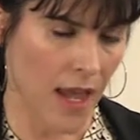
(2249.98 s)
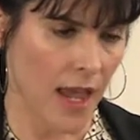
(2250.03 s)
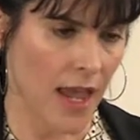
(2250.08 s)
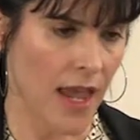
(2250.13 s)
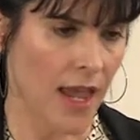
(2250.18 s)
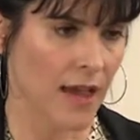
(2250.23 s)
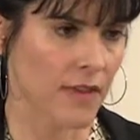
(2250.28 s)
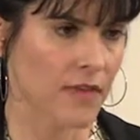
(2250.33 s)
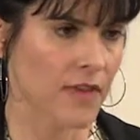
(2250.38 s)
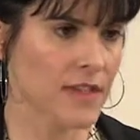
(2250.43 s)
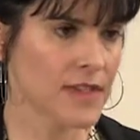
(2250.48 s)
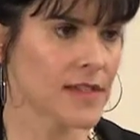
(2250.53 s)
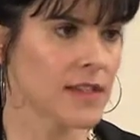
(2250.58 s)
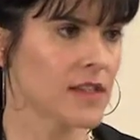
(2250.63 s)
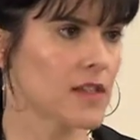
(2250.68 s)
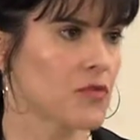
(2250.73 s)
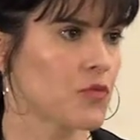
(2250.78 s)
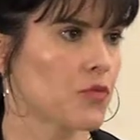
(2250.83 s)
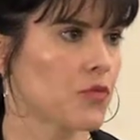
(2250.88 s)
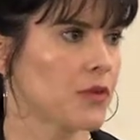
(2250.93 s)
And this
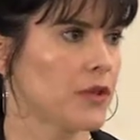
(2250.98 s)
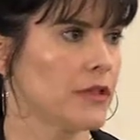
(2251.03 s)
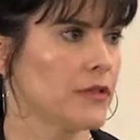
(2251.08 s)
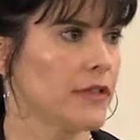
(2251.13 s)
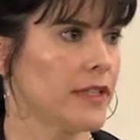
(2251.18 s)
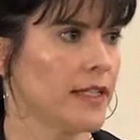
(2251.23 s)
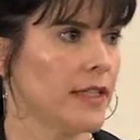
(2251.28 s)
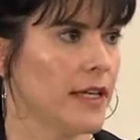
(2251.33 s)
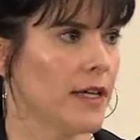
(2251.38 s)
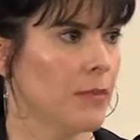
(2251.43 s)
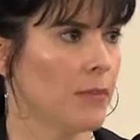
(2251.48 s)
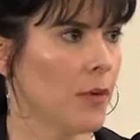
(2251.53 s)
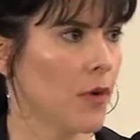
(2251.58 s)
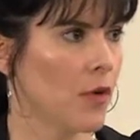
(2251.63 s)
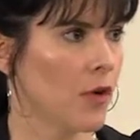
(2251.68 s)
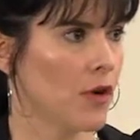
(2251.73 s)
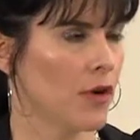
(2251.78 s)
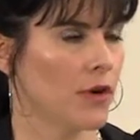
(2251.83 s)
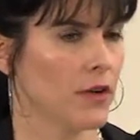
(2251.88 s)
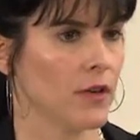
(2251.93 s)
is really
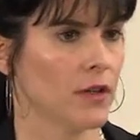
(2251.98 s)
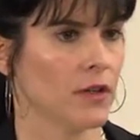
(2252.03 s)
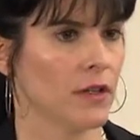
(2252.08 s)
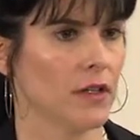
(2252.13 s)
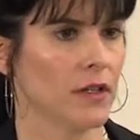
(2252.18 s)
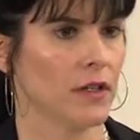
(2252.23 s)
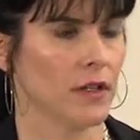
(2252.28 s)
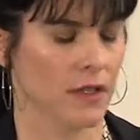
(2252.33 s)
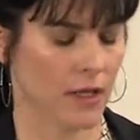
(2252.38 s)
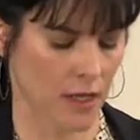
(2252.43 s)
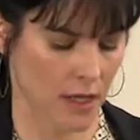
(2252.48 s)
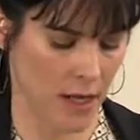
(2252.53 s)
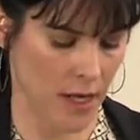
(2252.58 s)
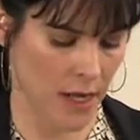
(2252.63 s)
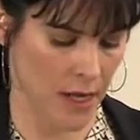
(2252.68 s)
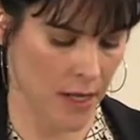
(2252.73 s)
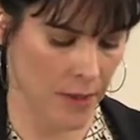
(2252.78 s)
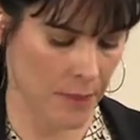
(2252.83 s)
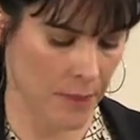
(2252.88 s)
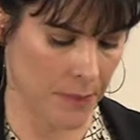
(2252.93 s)
important.
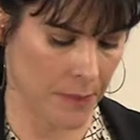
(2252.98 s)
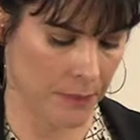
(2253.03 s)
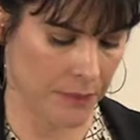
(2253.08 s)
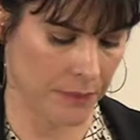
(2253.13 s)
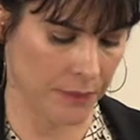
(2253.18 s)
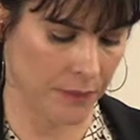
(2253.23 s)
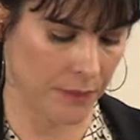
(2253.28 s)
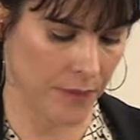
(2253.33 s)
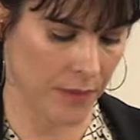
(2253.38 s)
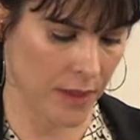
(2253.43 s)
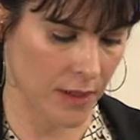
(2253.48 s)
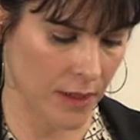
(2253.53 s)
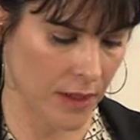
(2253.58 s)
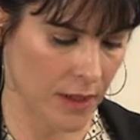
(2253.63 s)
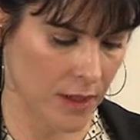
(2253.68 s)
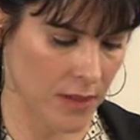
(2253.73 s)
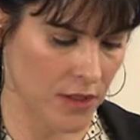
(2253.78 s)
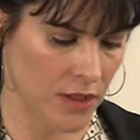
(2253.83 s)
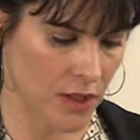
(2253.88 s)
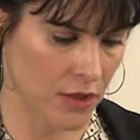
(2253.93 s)

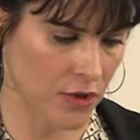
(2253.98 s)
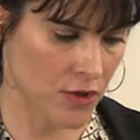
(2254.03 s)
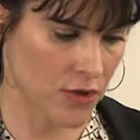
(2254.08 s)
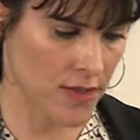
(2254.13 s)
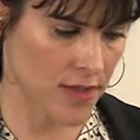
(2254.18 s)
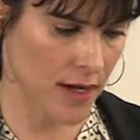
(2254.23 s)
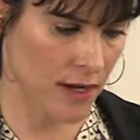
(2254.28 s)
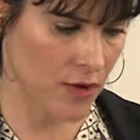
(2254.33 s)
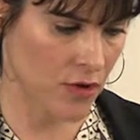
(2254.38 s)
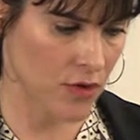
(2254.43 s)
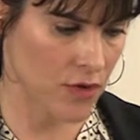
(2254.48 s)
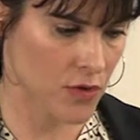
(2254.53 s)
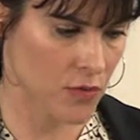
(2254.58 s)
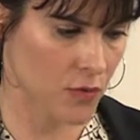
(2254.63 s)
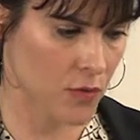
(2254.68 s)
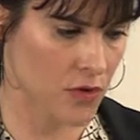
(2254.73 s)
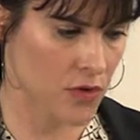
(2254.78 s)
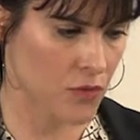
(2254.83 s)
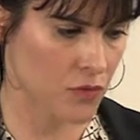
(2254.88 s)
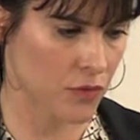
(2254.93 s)
Dr. Sanders
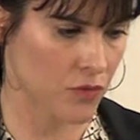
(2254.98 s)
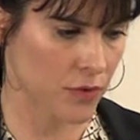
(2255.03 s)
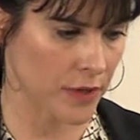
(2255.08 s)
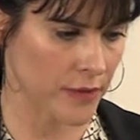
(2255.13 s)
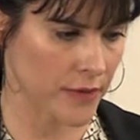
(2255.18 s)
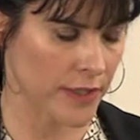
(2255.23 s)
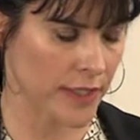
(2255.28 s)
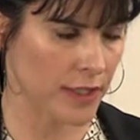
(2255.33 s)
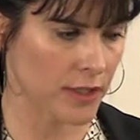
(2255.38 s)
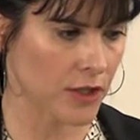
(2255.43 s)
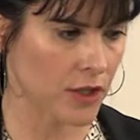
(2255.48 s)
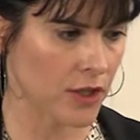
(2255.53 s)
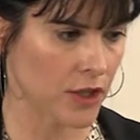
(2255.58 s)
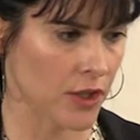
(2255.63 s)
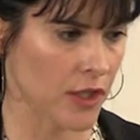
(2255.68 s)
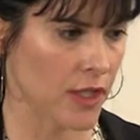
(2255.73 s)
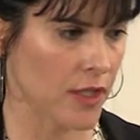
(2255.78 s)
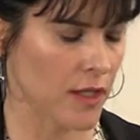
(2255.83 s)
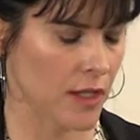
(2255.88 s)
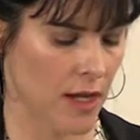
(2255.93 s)
was really
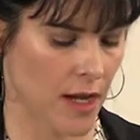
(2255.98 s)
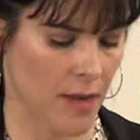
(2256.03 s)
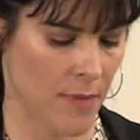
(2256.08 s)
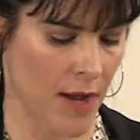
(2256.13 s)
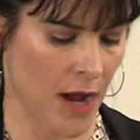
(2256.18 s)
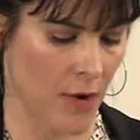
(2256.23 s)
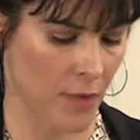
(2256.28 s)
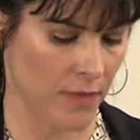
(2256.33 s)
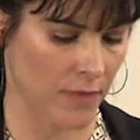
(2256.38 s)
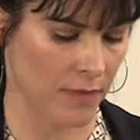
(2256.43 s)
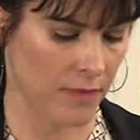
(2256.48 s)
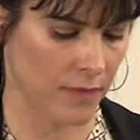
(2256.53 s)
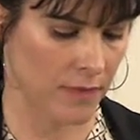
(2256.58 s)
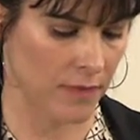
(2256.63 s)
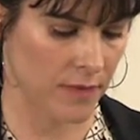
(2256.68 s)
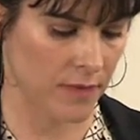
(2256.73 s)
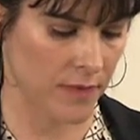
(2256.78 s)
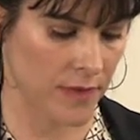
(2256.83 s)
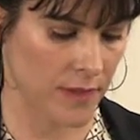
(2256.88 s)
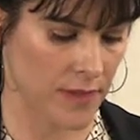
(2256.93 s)
good about
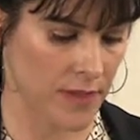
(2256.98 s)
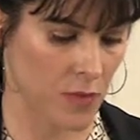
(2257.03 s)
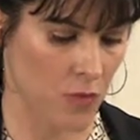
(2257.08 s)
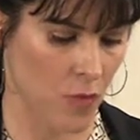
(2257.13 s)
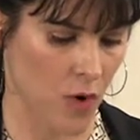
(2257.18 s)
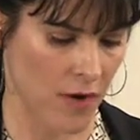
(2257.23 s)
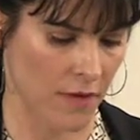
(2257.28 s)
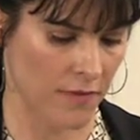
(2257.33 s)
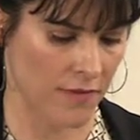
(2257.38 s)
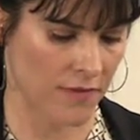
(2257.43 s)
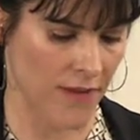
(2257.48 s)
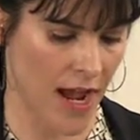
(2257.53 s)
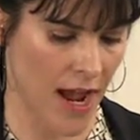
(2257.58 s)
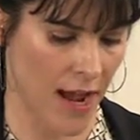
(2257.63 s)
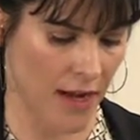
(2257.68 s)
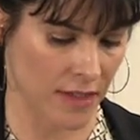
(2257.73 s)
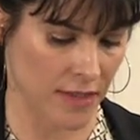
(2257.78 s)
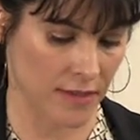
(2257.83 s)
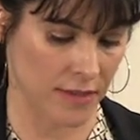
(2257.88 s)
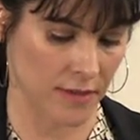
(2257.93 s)
this one
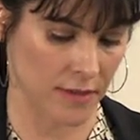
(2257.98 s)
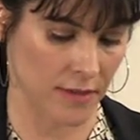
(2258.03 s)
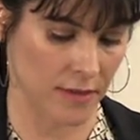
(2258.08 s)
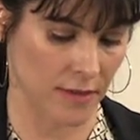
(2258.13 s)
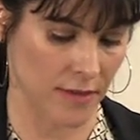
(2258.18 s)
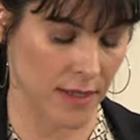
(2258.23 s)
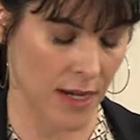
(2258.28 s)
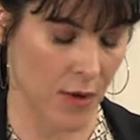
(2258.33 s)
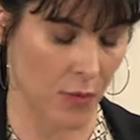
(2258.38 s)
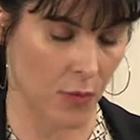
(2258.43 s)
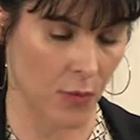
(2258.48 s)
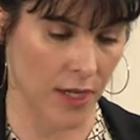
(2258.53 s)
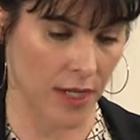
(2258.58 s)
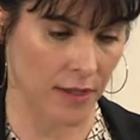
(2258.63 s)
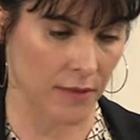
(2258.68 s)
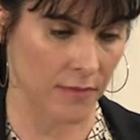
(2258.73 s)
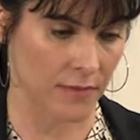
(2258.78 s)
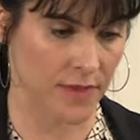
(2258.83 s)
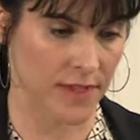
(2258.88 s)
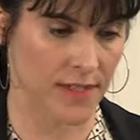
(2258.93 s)
fact, that
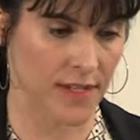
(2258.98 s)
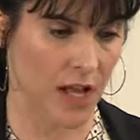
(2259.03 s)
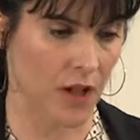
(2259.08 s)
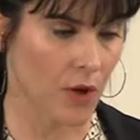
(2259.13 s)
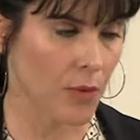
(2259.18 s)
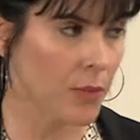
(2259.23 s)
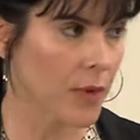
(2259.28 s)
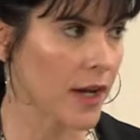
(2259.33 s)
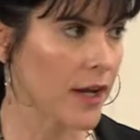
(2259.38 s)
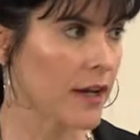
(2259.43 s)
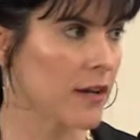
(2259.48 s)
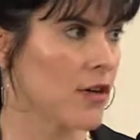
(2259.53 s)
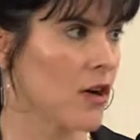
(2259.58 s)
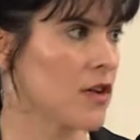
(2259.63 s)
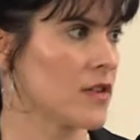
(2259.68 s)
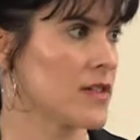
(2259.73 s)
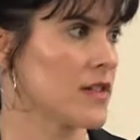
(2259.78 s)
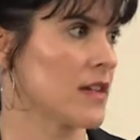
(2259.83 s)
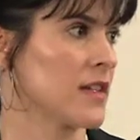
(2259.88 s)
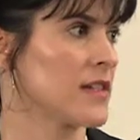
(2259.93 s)
we celebrated
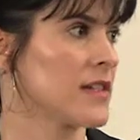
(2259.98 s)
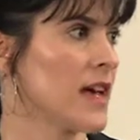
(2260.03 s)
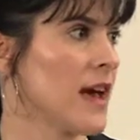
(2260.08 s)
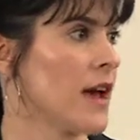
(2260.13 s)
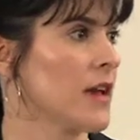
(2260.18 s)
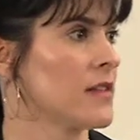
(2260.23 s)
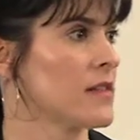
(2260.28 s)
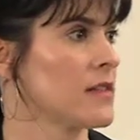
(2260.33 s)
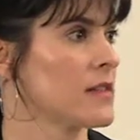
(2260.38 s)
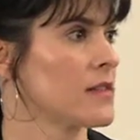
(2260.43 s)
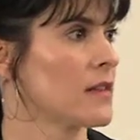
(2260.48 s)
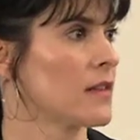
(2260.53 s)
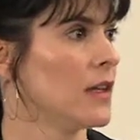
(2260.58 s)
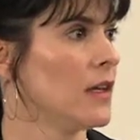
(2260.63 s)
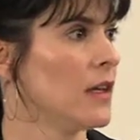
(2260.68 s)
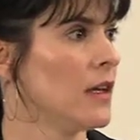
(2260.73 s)
our success.